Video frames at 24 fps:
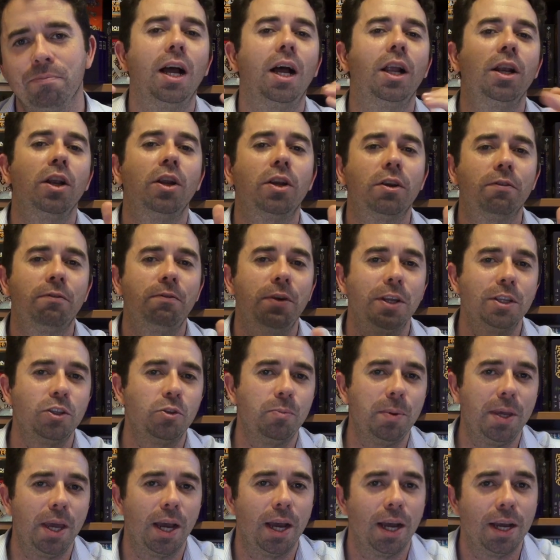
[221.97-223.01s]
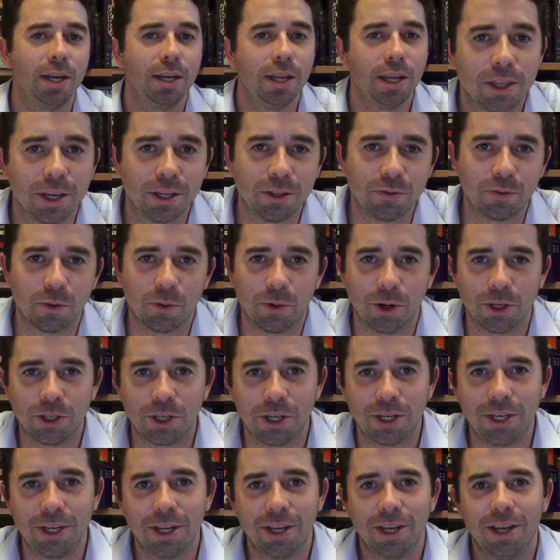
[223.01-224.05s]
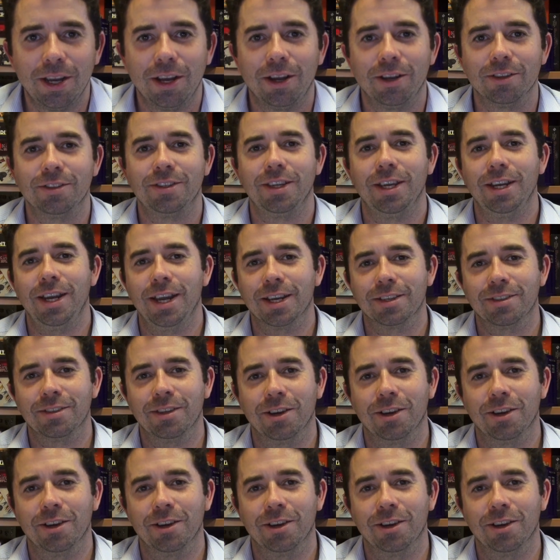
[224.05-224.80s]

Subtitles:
A lot of fun to be had. Thanks for watching. I'll see you next